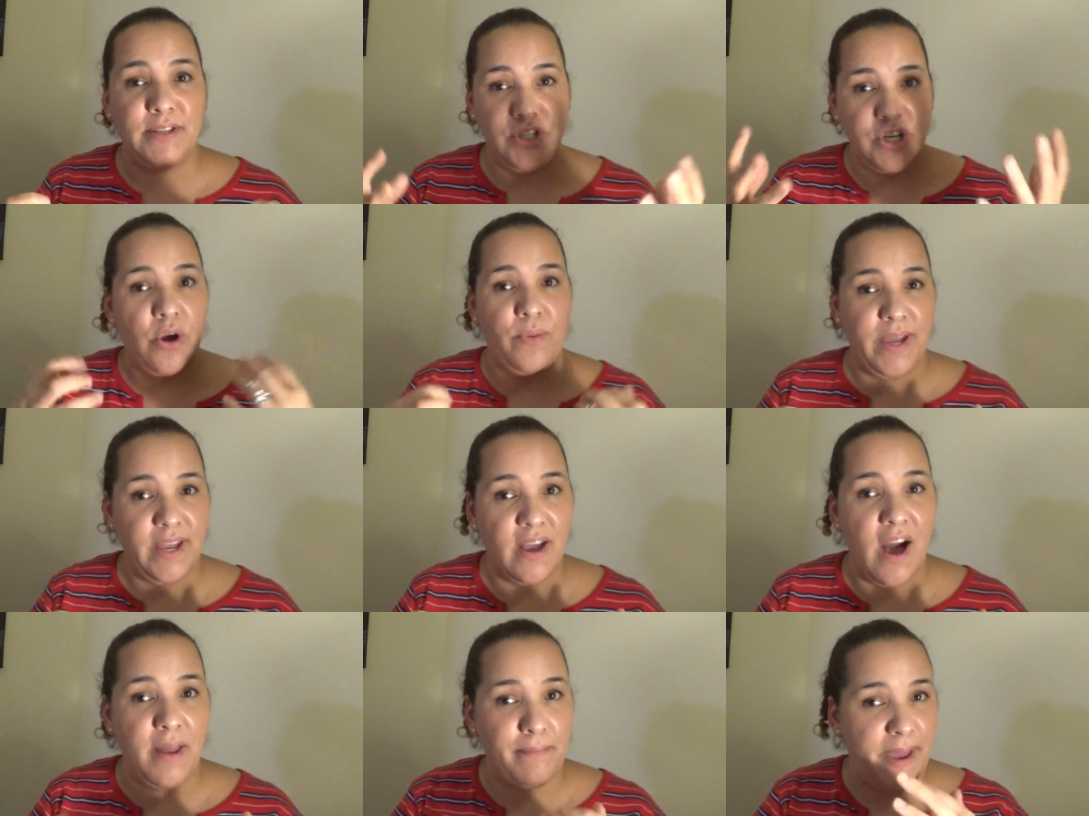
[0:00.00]
and
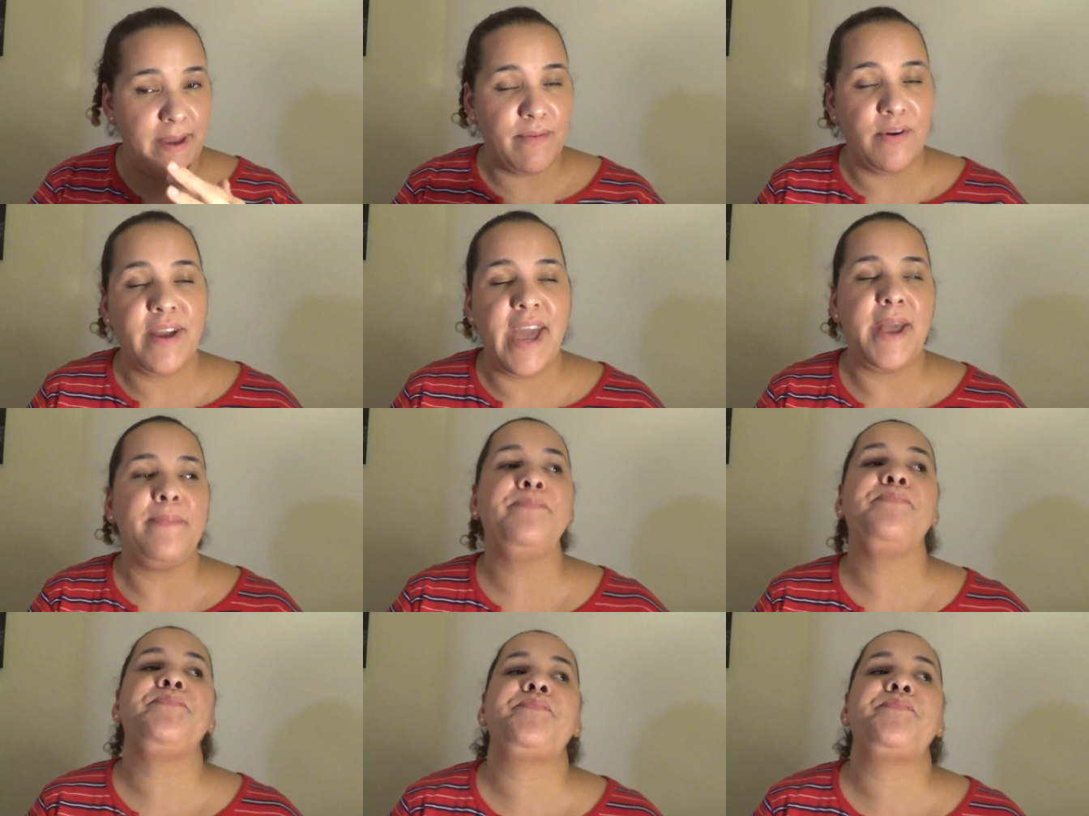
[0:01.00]
showing on paper, okay?